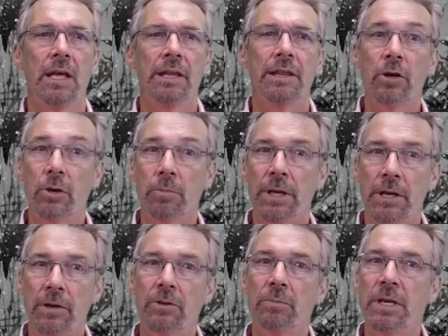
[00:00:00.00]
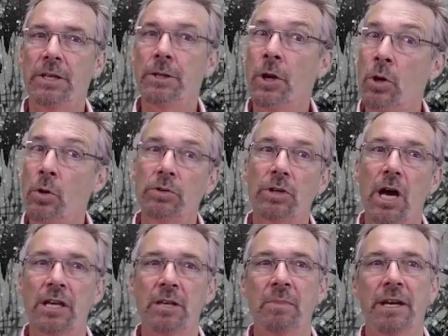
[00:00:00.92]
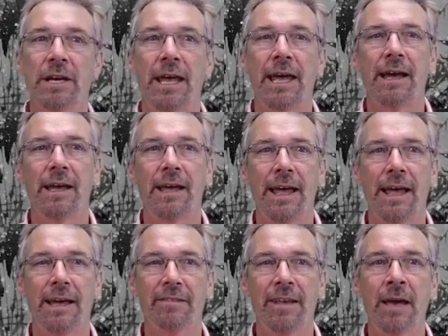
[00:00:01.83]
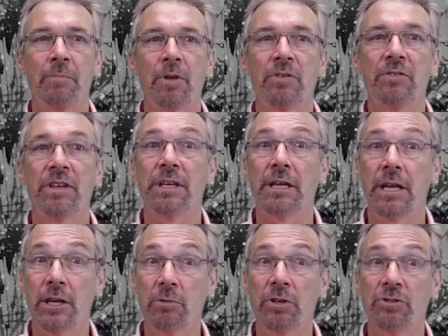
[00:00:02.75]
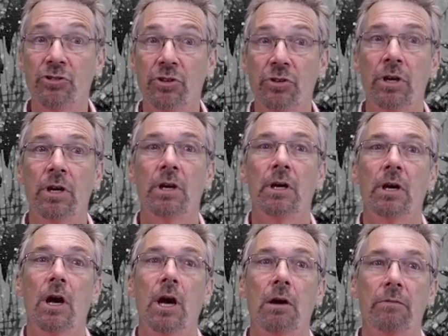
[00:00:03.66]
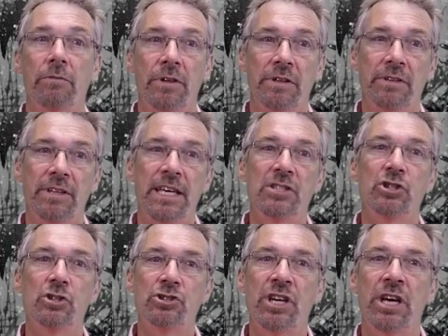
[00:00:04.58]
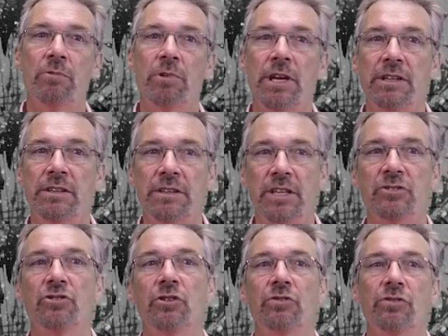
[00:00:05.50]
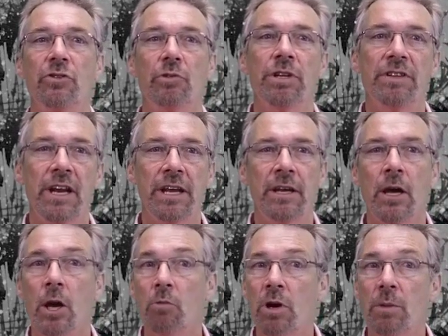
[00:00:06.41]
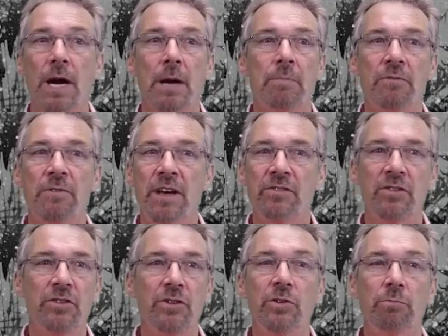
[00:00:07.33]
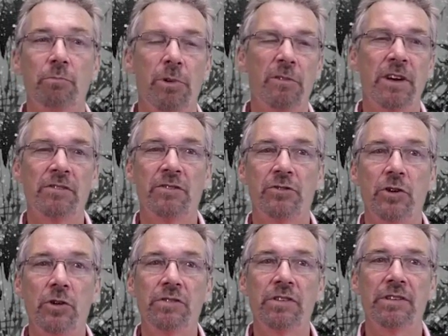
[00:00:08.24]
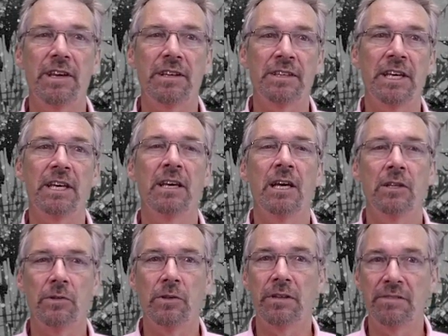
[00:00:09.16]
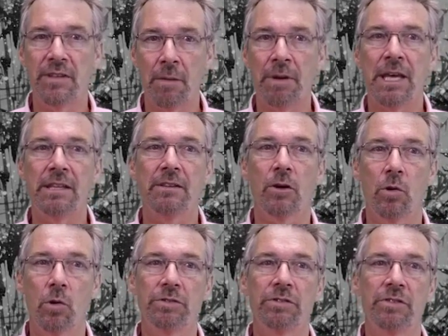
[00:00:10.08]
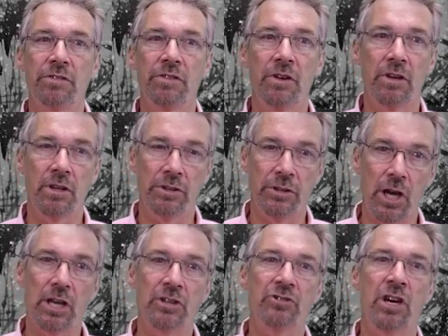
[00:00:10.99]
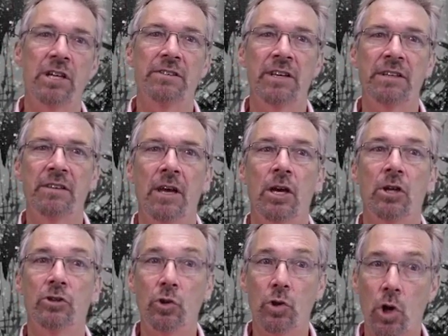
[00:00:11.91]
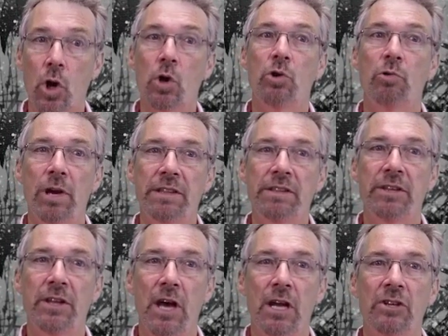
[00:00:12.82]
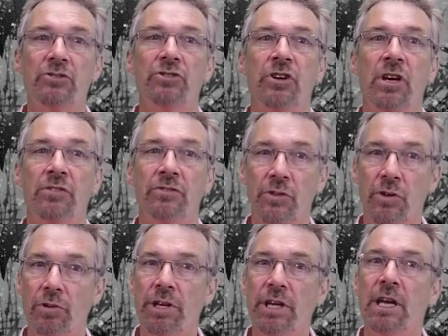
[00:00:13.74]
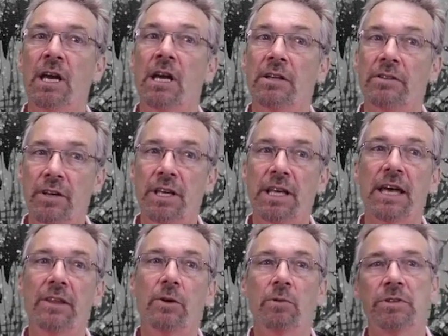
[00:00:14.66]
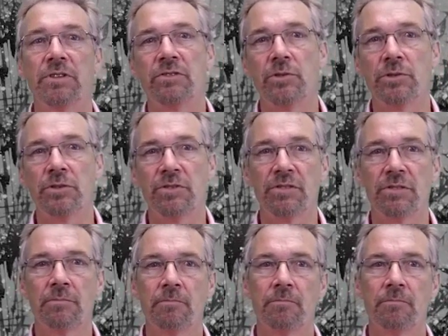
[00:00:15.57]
There appear to be no documented examples in the literature of teacher-generated digital storytelling whereby professors use the technique to disseminate the course's knowledge content, to co-create the knowledge story together with the students.